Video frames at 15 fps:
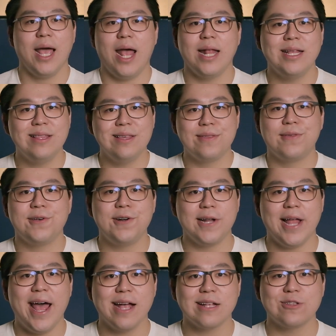And in the
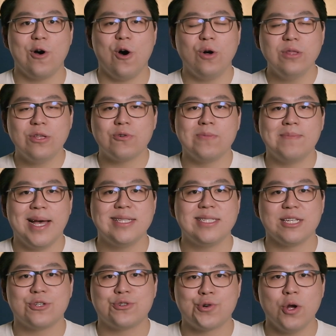third act, all the
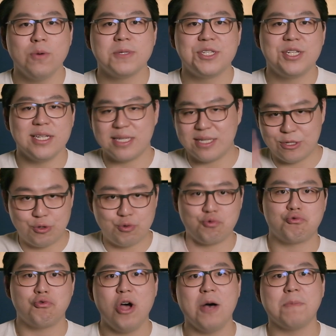romantic tropes just
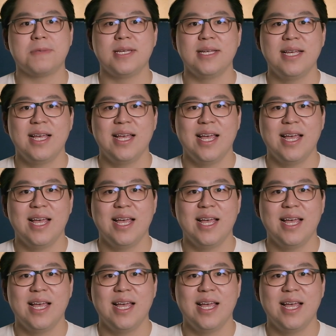dropped.